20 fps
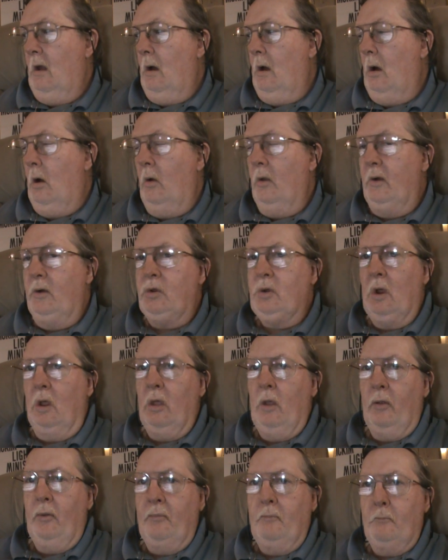all these
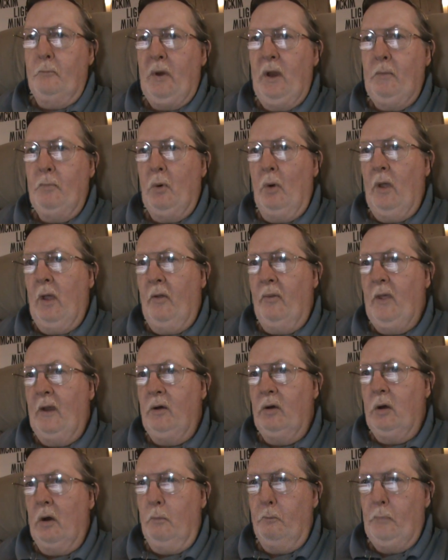other people that
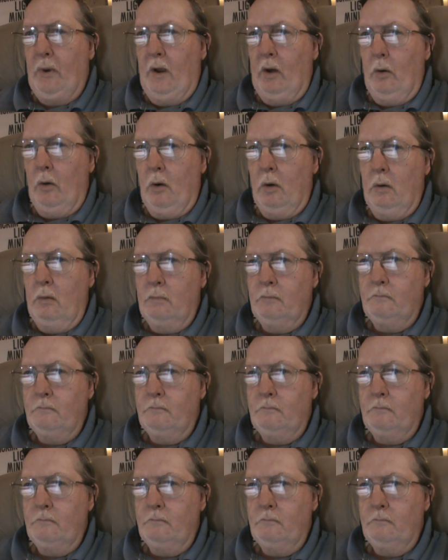think they're better.